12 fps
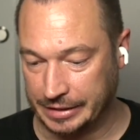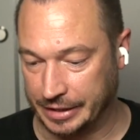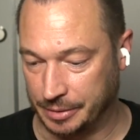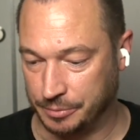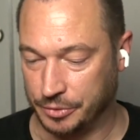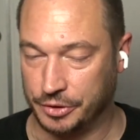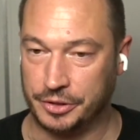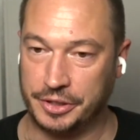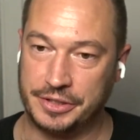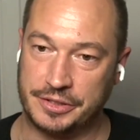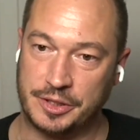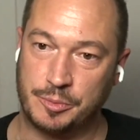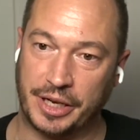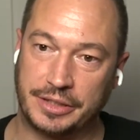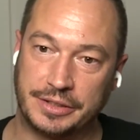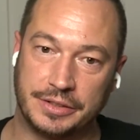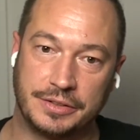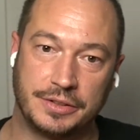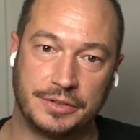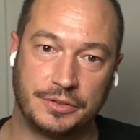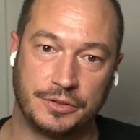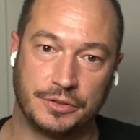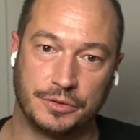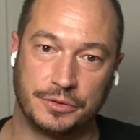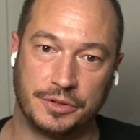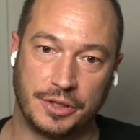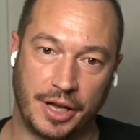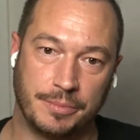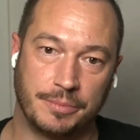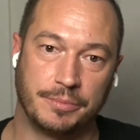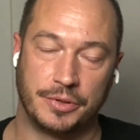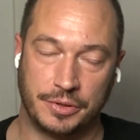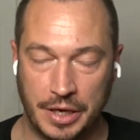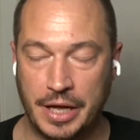That number is expected to climb,